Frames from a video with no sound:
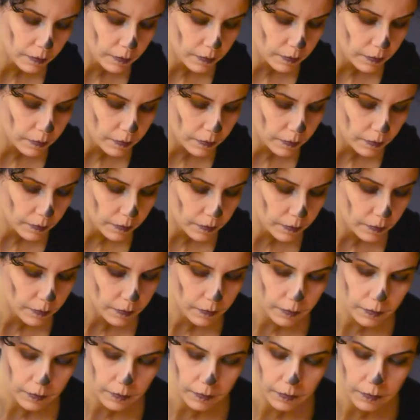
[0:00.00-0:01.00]

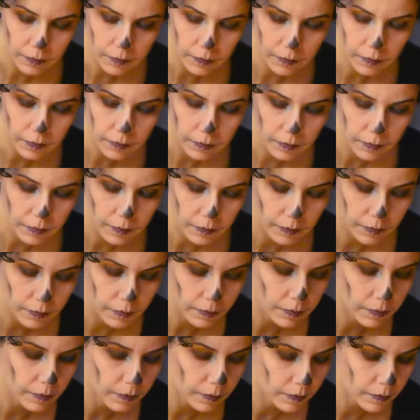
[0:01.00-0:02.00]

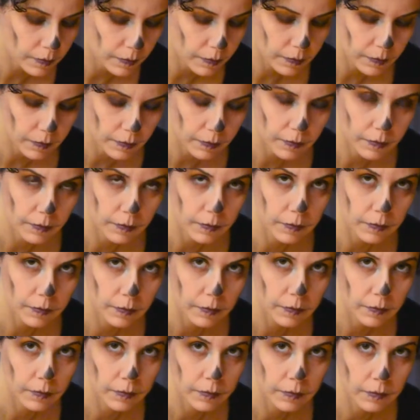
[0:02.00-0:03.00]

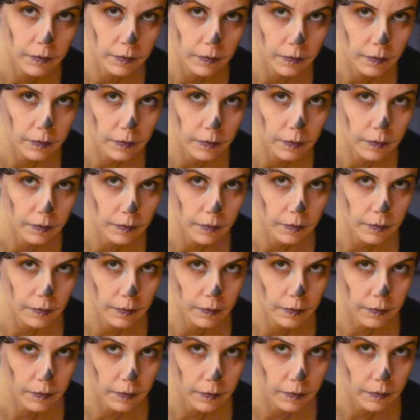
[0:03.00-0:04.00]
Nothing is said.